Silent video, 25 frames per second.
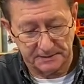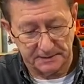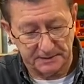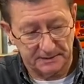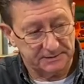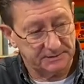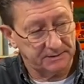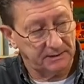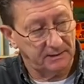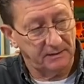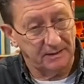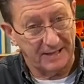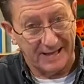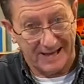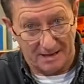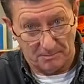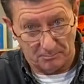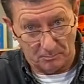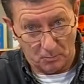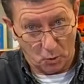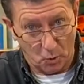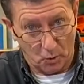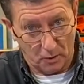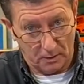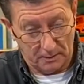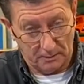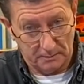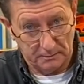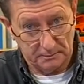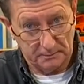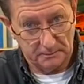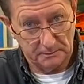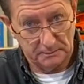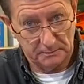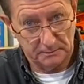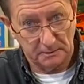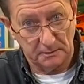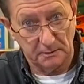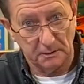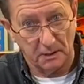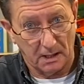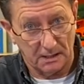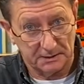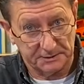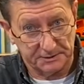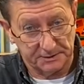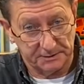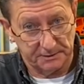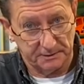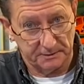is a lot more
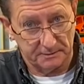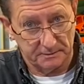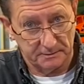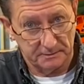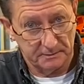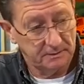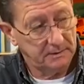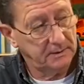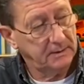glossier.